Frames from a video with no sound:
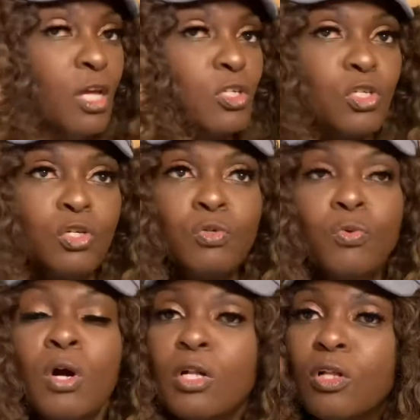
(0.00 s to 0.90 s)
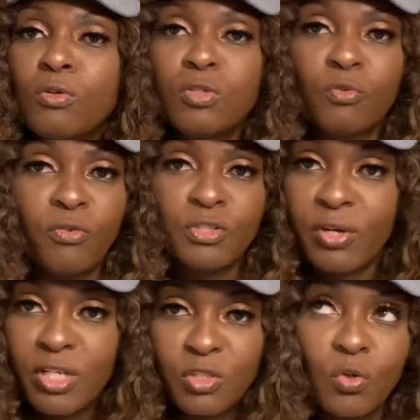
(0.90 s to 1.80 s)
to close the
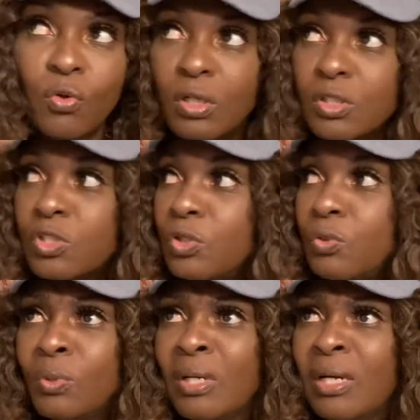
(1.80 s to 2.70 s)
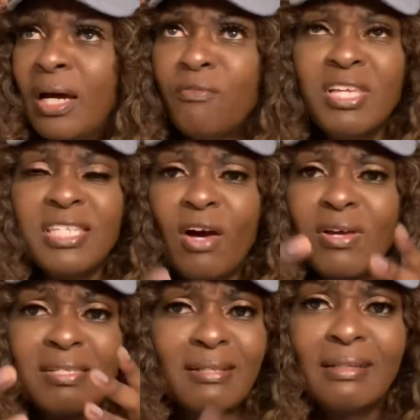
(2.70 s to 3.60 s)
refrigerator door, to rinse out
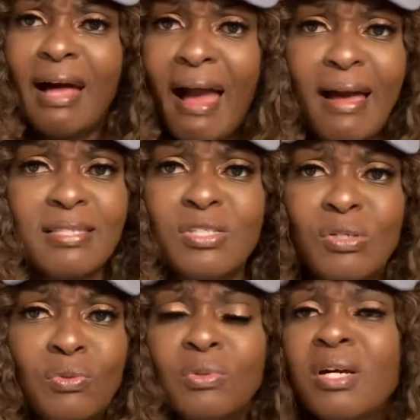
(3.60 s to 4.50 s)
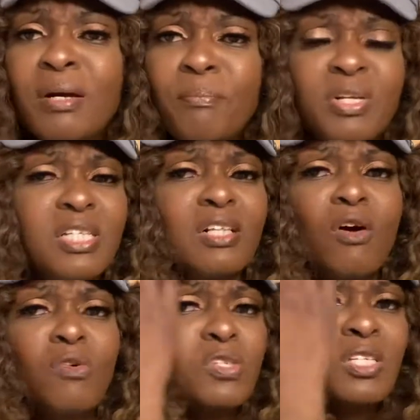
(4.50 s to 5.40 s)
his glass, to put his
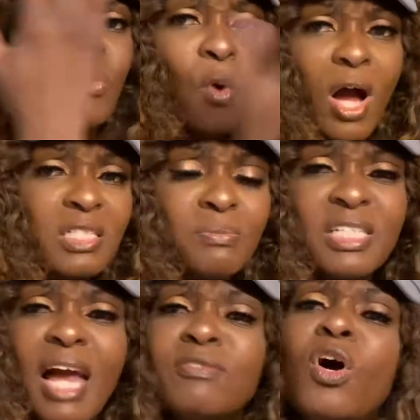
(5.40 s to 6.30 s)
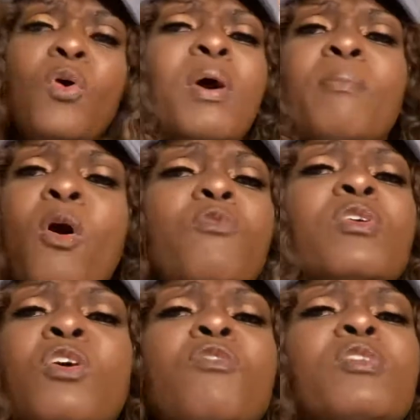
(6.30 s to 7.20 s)
clothes in the washing machine. I told him over
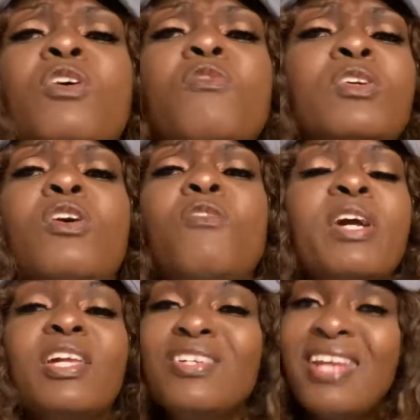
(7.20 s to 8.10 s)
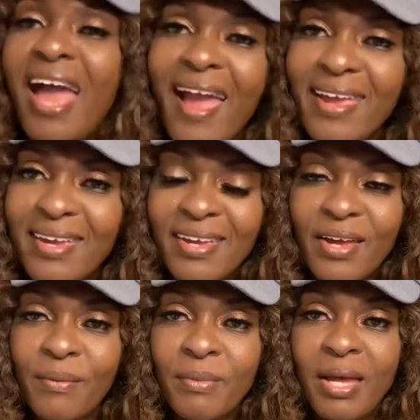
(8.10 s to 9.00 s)
and over and over and over again. You're nagging
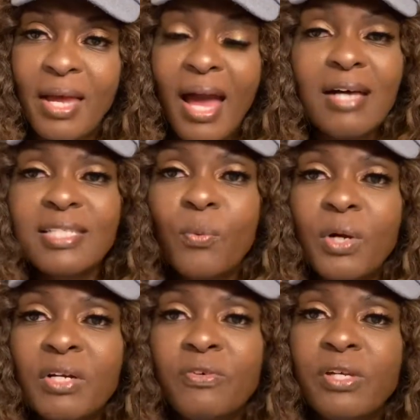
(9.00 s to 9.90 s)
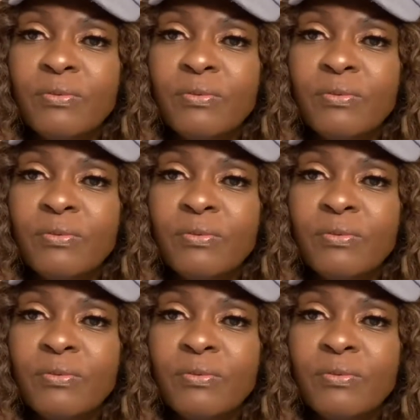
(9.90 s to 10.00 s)
him. How's that working for you?